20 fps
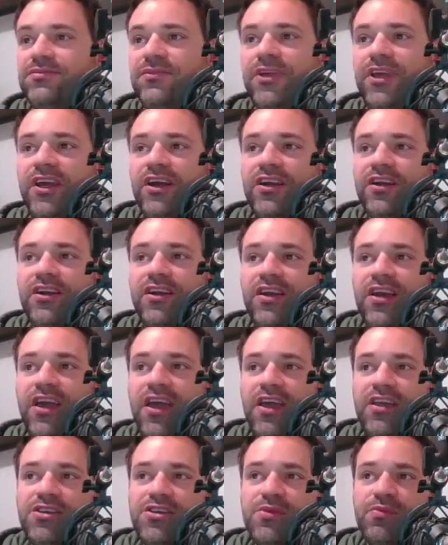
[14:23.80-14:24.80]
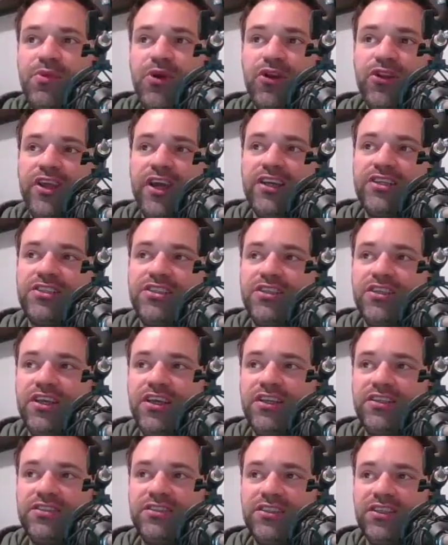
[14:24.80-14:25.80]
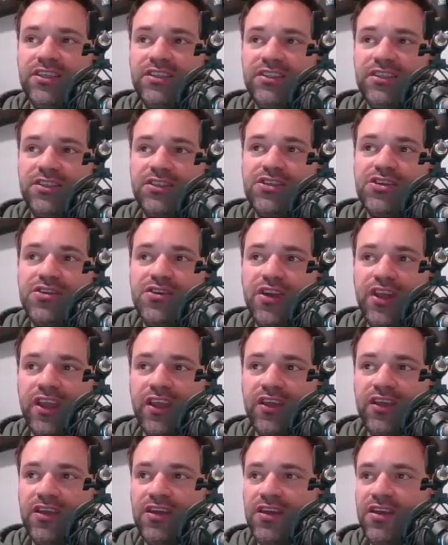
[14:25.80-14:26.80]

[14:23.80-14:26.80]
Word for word: Here, engine protection. It's under tuning.